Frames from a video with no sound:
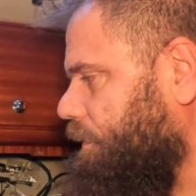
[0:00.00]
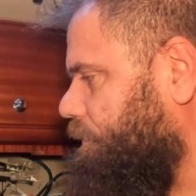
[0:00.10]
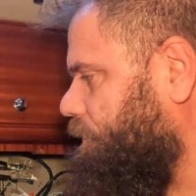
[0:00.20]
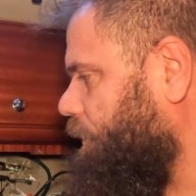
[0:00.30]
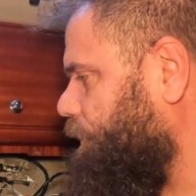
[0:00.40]

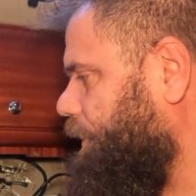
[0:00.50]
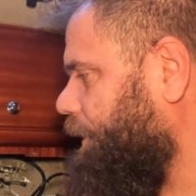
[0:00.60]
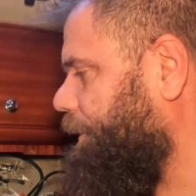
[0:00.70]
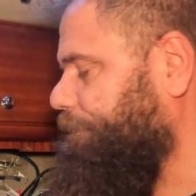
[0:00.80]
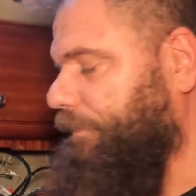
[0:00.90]
So
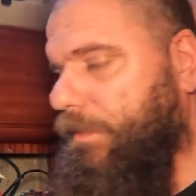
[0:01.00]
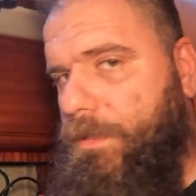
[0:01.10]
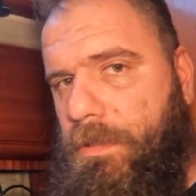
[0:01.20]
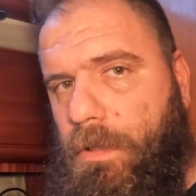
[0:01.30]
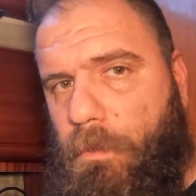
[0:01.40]
the
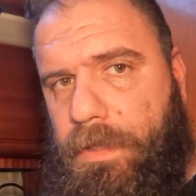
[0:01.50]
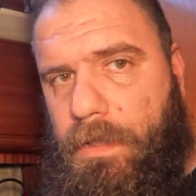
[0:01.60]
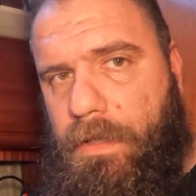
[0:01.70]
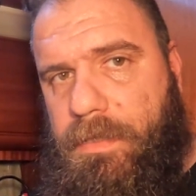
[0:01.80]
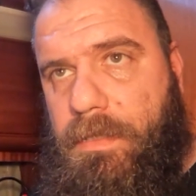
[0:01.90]

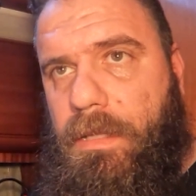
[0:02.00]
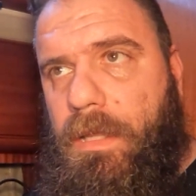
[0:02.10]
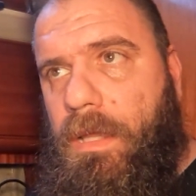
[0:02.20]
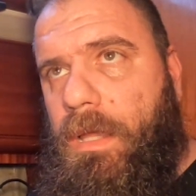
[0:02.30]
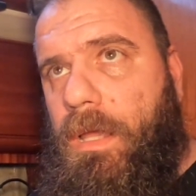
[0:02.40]
windlass
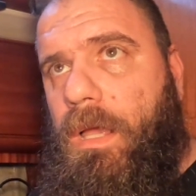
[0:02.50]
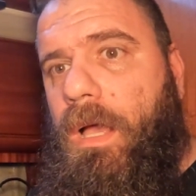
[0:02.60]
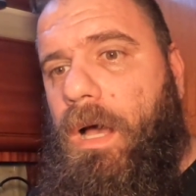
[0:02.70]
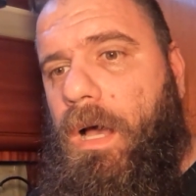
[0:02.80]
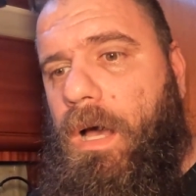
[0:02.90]

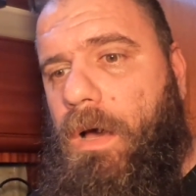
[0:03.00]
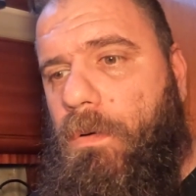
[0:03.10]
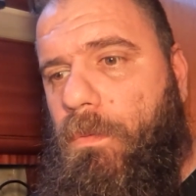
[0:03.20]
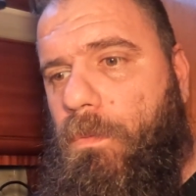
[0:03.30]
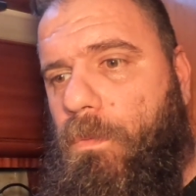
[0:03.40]

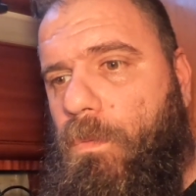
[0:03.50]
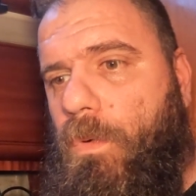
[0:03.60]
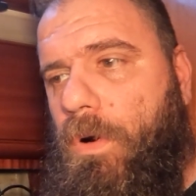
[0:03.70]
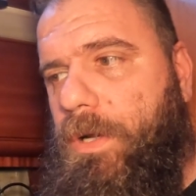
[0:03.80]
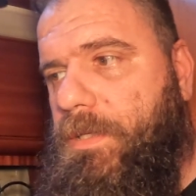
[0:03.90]

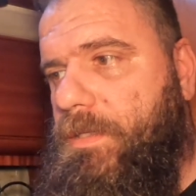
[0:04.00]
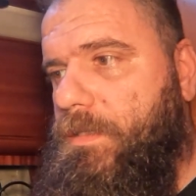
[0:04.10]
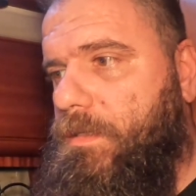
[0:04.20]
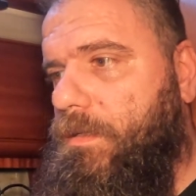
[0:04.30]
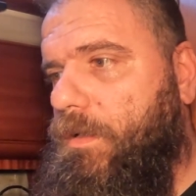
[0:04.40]
works
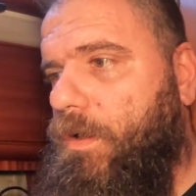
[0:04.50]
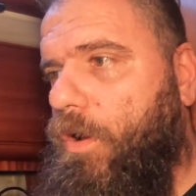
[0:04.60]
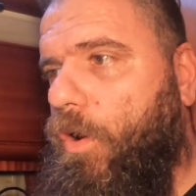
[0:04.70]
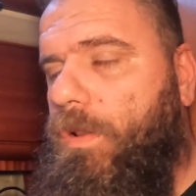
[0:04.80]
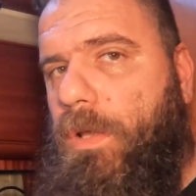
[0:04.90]

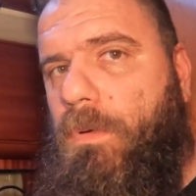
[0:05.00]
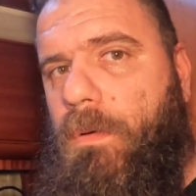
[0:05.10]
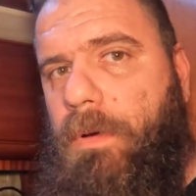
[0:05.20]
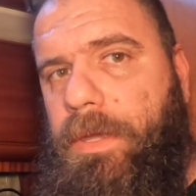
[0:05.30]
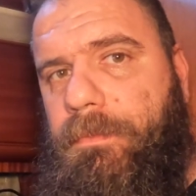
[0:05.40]
only
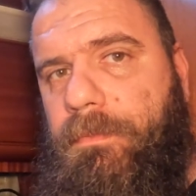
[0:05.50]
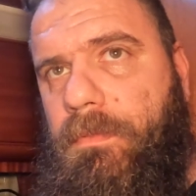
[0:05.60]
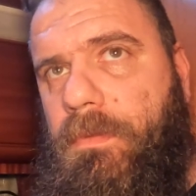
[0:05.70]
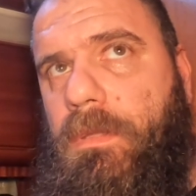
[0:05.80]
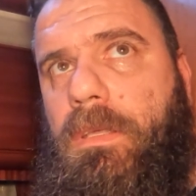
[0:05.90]
one way.
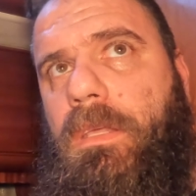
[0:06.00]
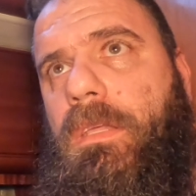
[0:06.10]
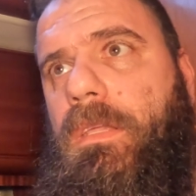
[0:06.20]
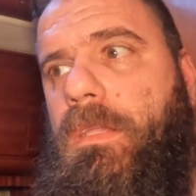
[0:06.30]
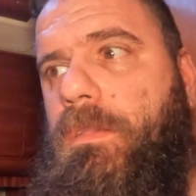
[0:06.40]

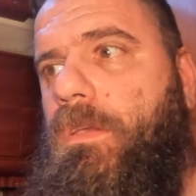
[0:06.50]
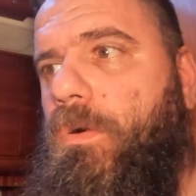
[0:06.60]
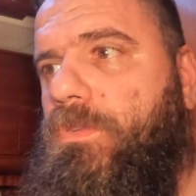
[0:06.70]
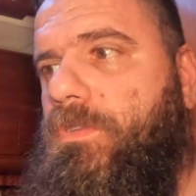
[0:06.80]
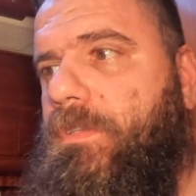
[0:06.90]
It
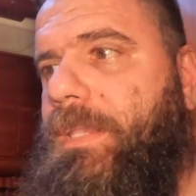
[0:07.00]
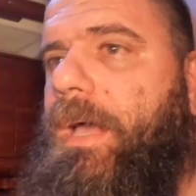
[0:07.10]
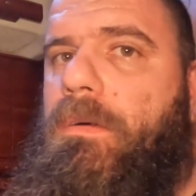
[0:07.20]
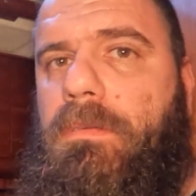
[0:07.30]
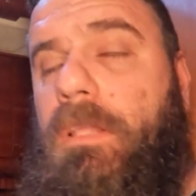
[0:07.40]
goes
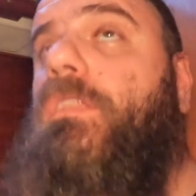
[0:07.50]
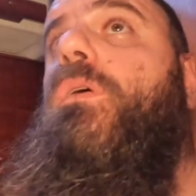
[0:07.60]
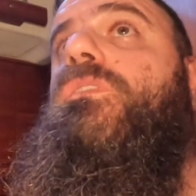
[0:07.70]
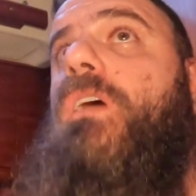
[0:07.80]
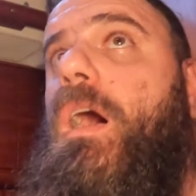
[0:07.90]
down, it
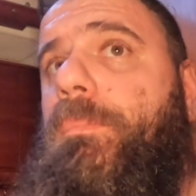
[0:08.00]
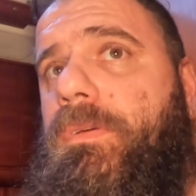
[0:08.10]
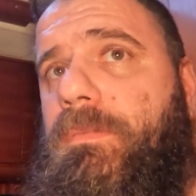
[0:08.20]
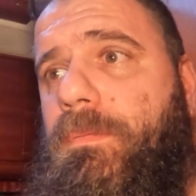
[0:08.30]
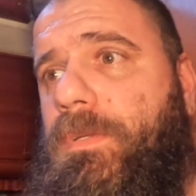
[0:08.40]
goes up
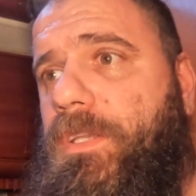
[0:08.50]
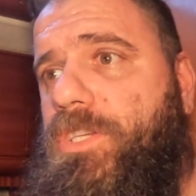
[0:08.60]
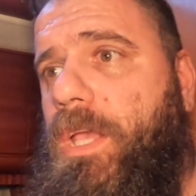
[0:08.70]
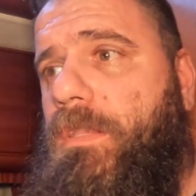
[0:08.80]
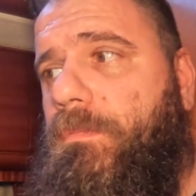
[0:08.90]
with the
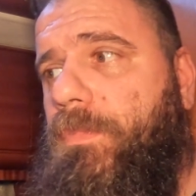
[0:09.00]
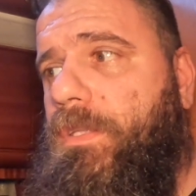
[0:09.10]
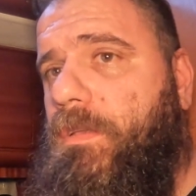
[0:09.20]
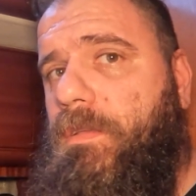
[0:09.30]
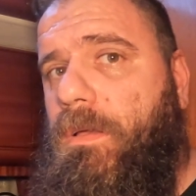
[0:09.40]
chain, but it
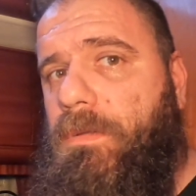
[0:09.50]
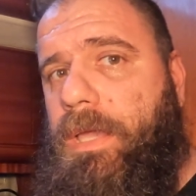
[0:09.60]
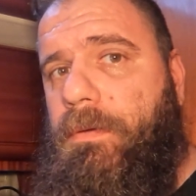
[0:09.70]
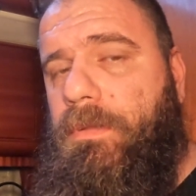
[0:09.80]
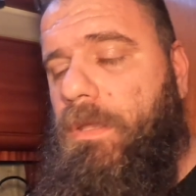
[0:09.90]
doesn't go down.